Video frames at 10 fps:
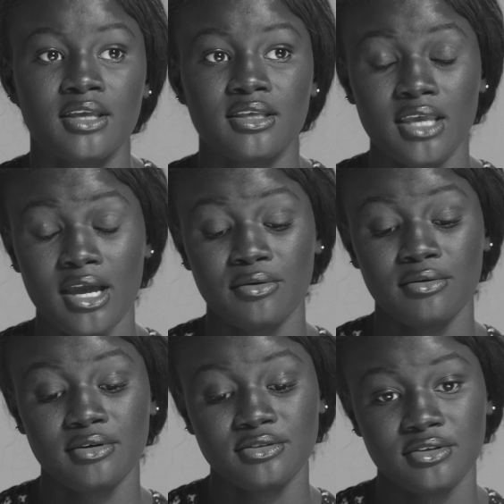Yeah, we
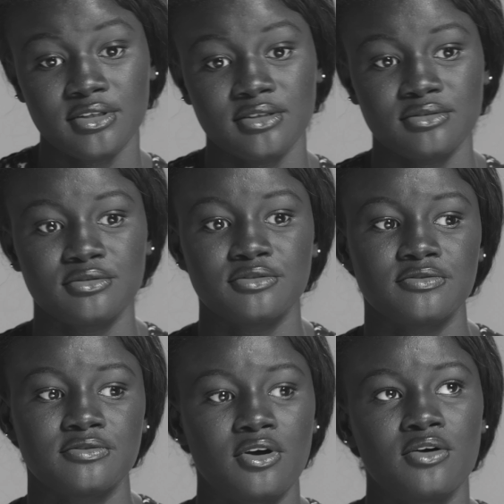were talking through
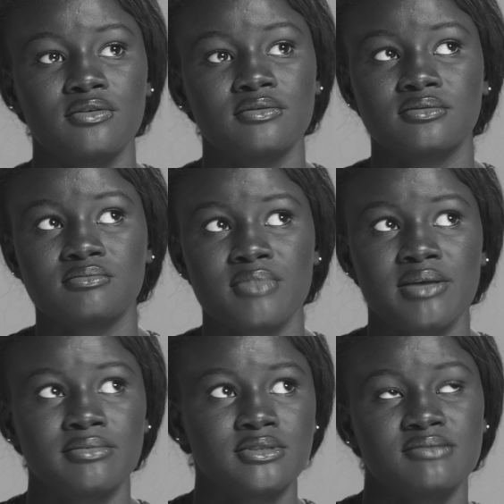phone,
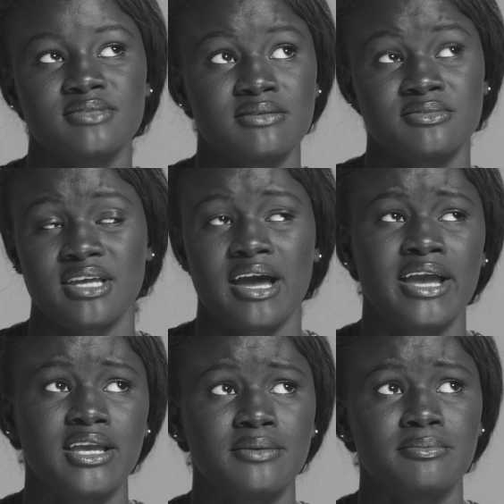maybe sometimes
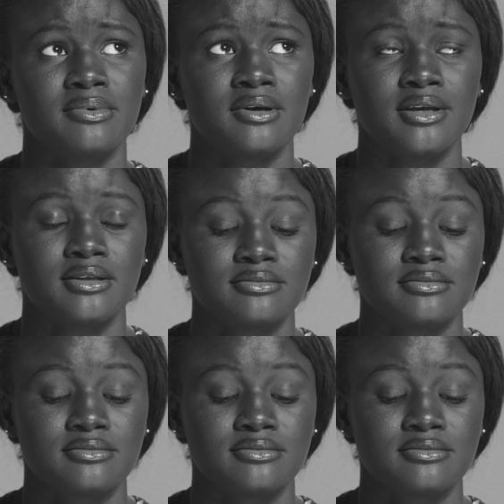Skype, but